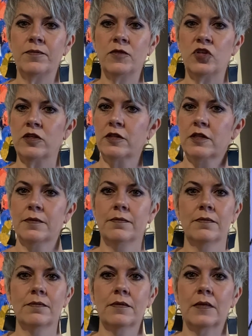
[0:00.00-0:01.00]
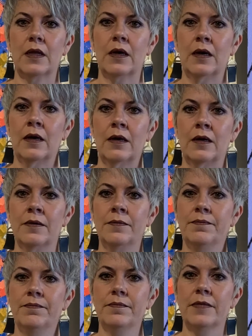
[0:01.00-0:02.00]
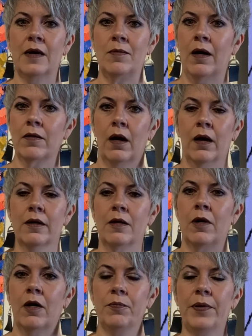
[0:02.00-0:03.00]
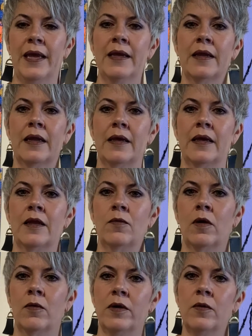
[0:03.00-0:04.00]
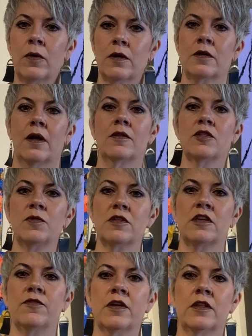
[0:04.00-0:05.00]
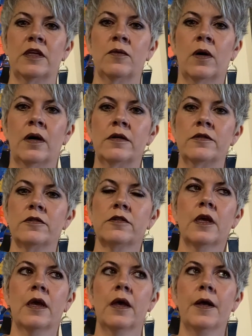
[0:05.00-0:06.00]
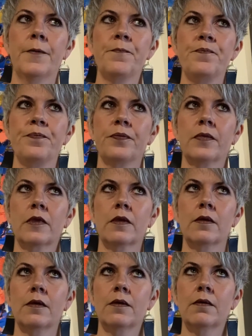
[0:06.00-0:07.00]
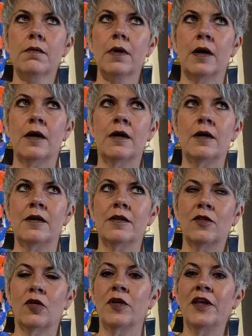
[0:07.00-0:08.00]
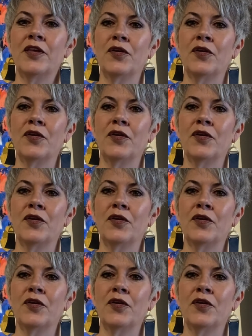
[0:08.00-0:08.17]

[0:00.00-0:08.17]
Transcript: just about art, about painting. And what we worked on specifically was learning